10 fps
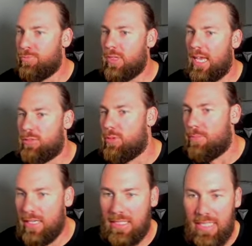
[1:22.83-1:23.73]
As we
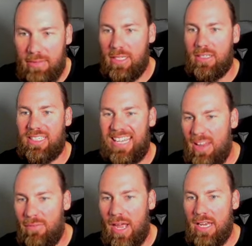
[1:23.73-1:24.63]
blend Samsung's
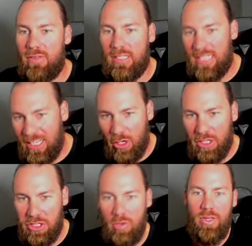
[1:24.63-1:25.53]
innovative
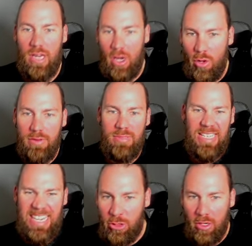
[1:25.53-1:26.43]
technology with Illuvium's
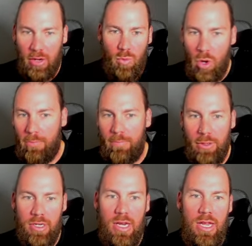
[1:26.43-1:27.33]
intricate world
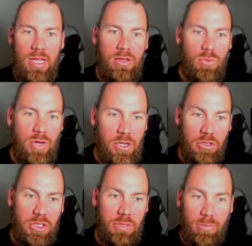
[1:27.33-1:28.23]
building, we're not
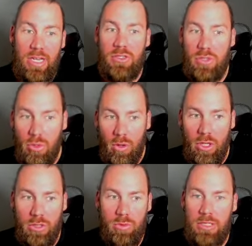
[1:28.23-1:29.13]
just bringing two
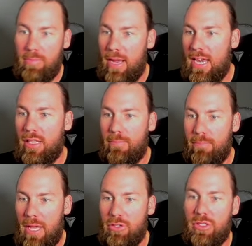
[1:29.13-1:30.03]
worlds, we're expanding the
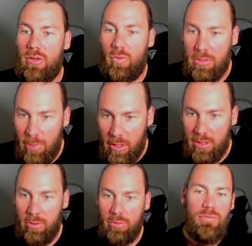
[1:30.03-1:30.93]
boundaries of what's
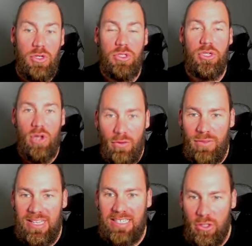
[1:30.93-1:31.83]
possible. Fusion of
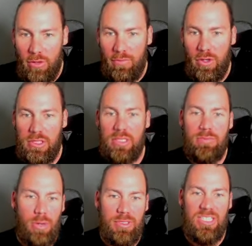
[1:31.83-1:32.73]
these universes
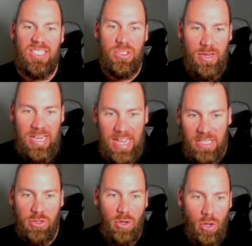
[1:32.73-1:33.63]
promises to
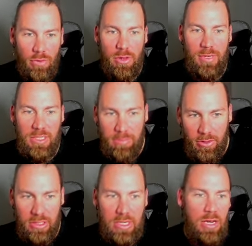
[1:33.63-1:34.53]
enhance your Illuvium
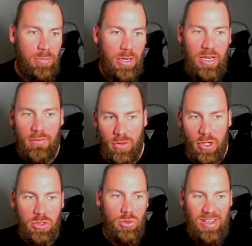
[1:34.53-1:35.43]
experience, bringing the
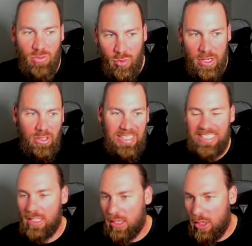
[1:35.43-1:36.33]
virtual and real
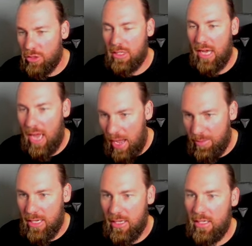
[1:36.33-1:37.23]
into closer
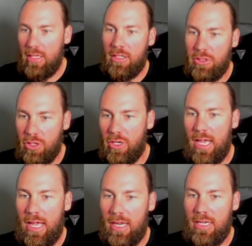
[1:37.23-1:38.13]
harmony. The journey
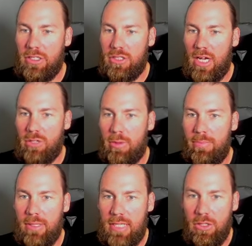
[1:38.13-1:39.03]
ahead is charged with
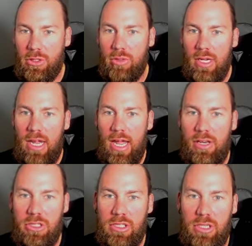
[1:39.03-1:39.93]
potential, and they're
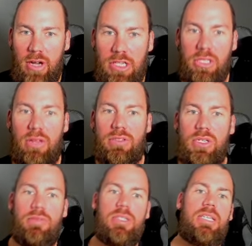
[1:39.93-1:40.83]
just scratching the
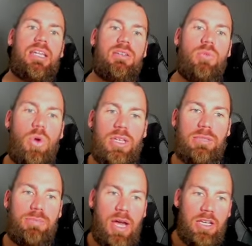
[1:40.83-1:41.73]
surface at what this
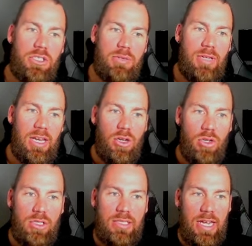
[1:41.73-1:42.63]
partnership can
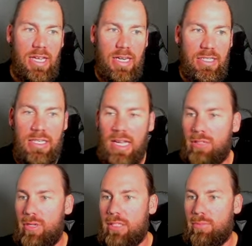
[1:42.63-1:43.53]
unlock. Stay connected as
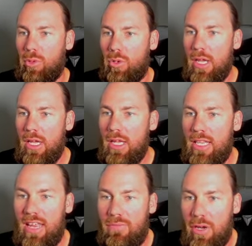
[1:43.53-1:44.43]
we explore the
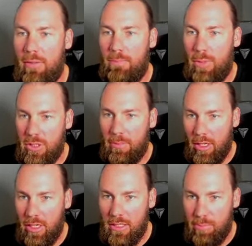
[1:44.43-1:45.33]
infinite
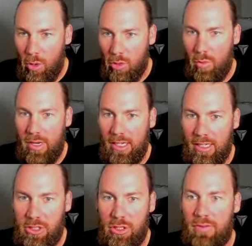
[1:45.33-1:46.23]
possibilities born with the
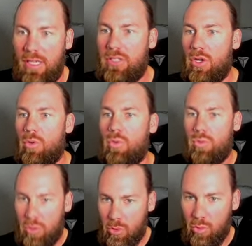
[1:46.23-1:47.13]
collision of these
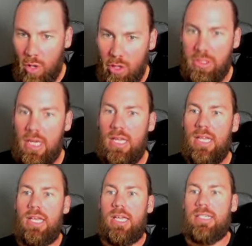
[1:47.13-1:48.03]
two worlds.
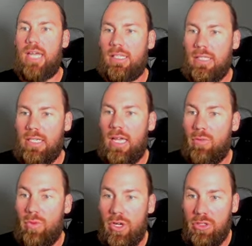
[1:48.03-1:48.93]
Exactly,
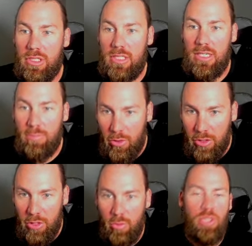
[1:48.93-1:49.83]
and we're not just exploring
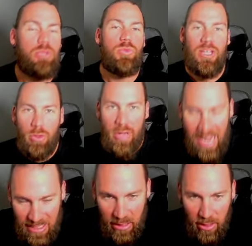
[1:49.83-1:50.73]
new worlds, we're
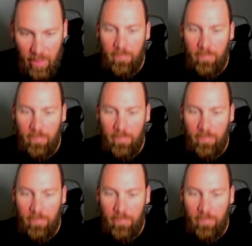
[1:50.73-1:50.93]
creating them.